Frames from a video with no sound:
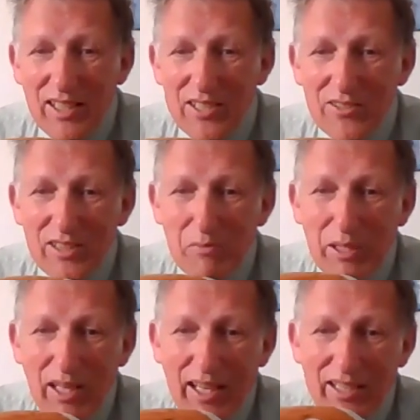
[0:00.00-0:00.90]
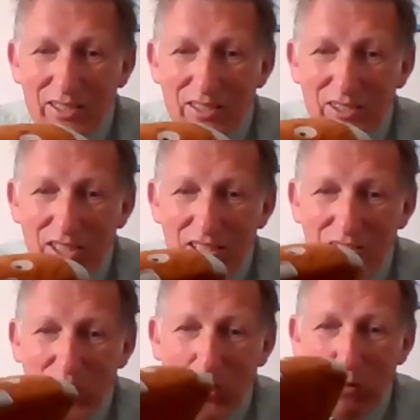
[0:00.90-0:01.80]
it's going to be like
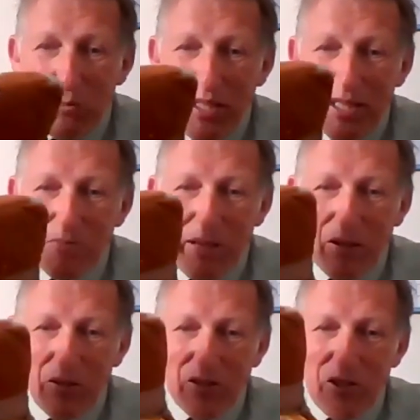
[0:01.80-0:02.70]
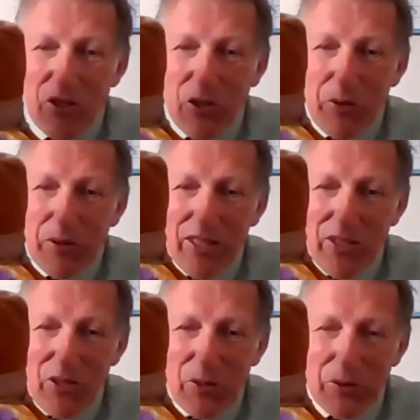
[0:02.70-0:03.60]
Chester opening his mouth and showing
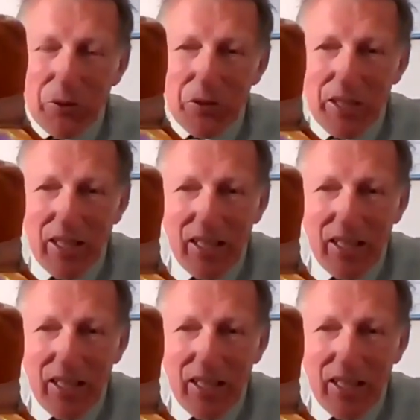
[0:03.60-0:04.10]
his jewels.